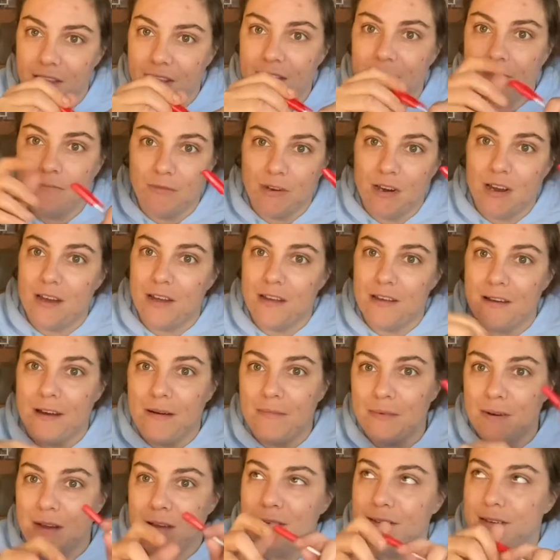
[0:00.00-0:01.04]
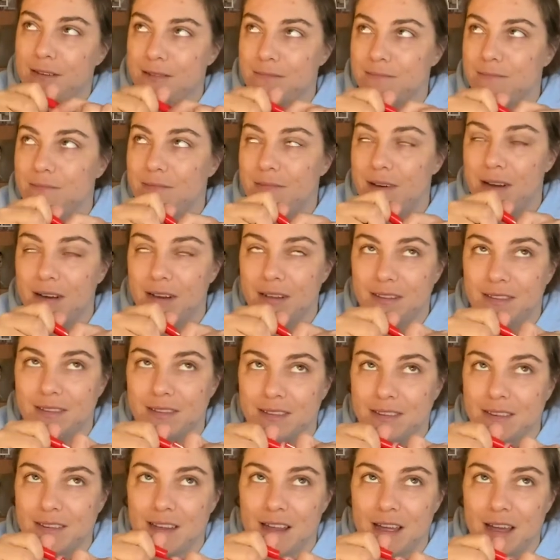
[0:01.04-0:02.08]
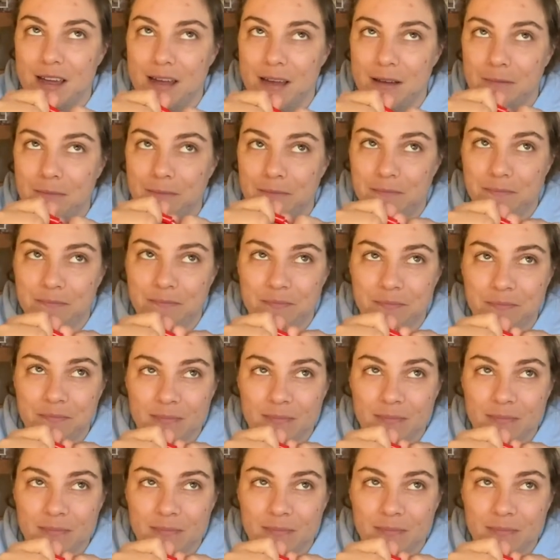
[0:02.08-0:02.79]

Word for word: when i uploaded my um,